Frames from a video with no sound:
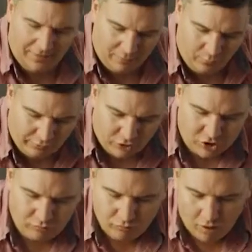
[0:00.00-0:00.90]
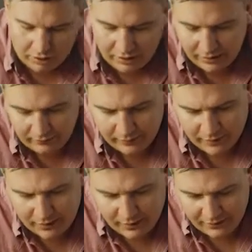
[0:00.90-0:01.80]
then we've got some rocket.
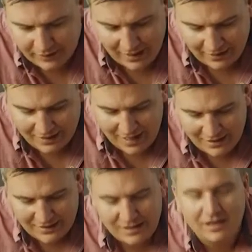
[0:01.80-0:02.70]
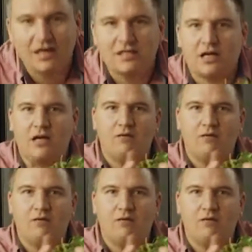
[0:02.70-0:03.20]
That again is a nice kind of